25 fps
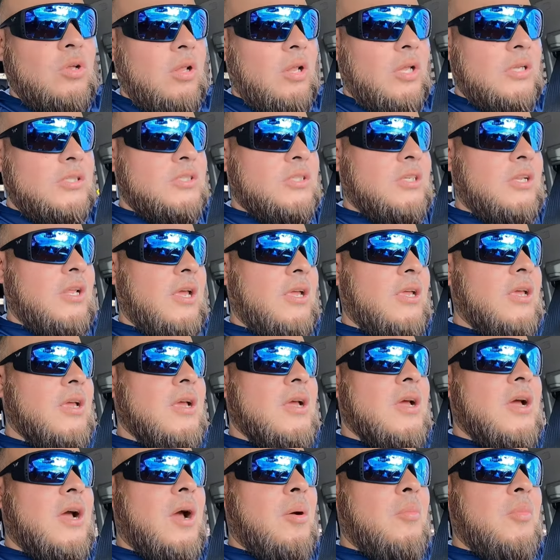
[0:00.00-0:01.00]
clutch today.
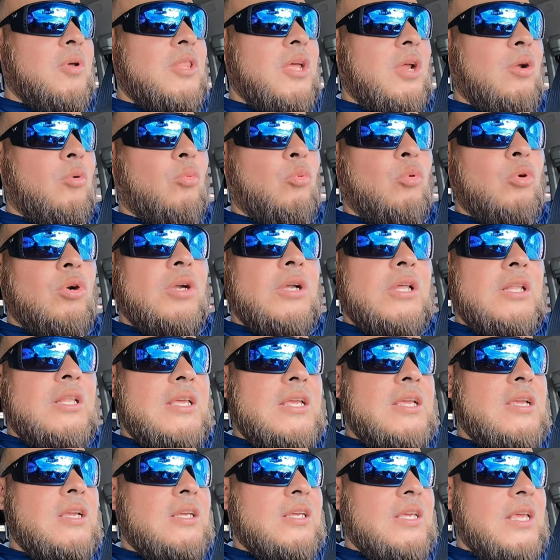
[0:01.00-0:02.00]
I mean, they
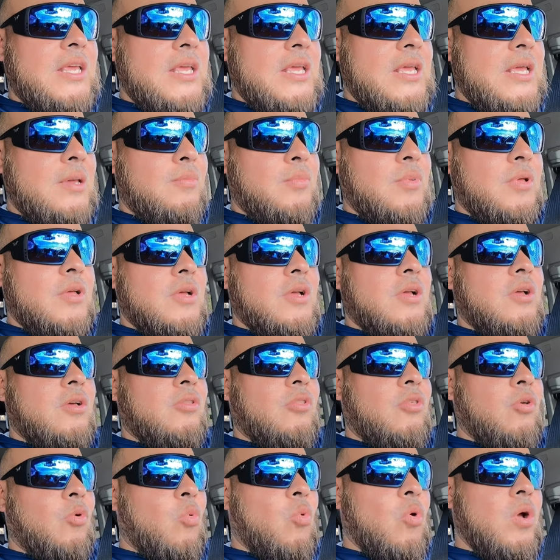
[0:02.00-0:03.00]
really keep
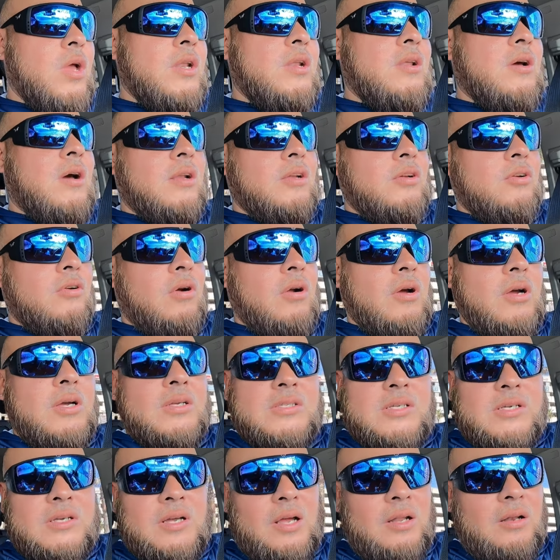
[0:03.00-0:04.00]
the wind out of your
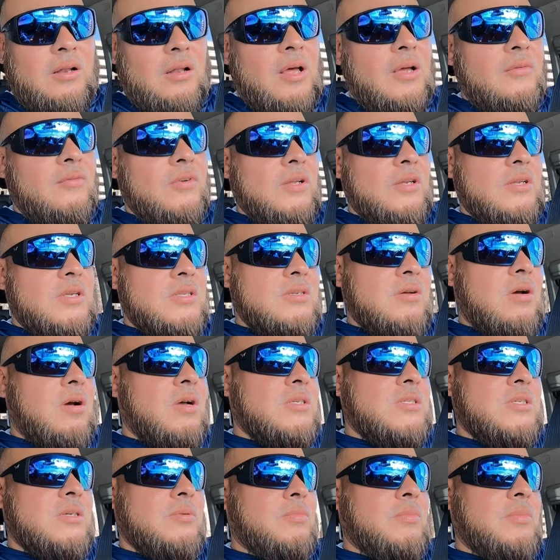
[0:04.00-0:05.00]
eyes. I love it. It's
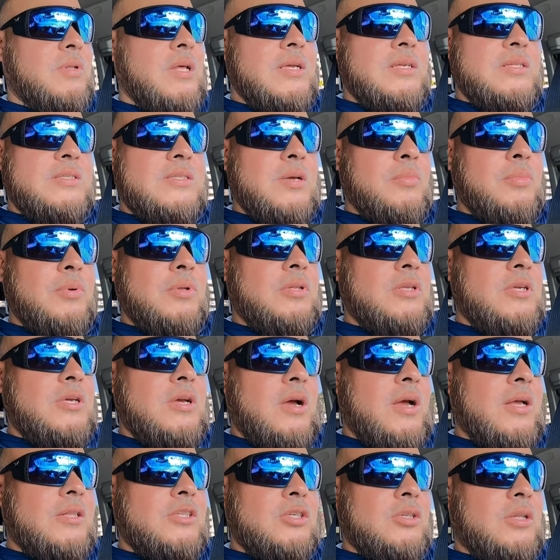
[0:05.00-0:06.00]
awesome. Like typically,
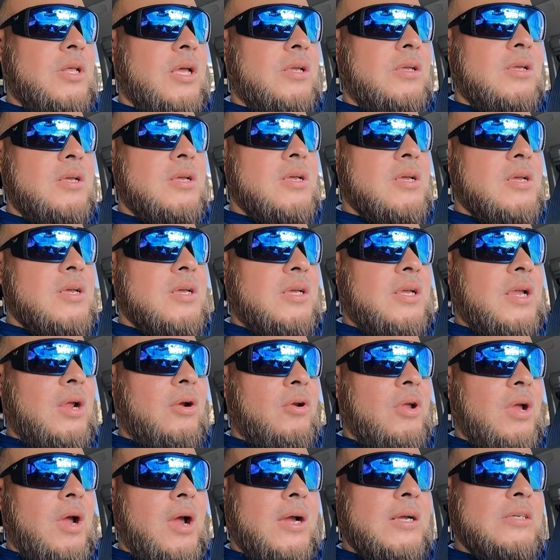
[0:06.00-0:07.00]
I have to like
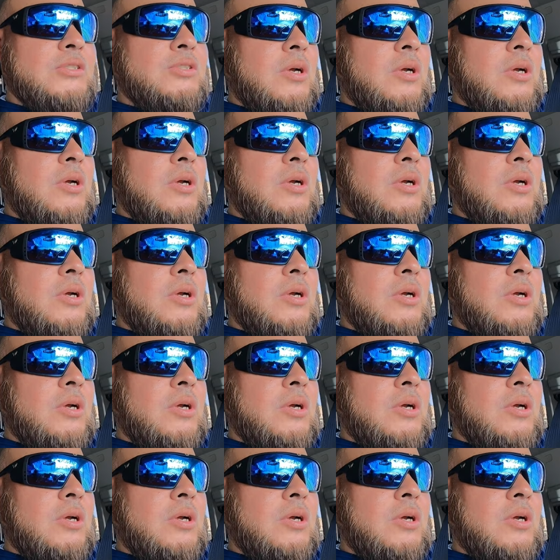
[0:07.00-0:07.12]
carry eye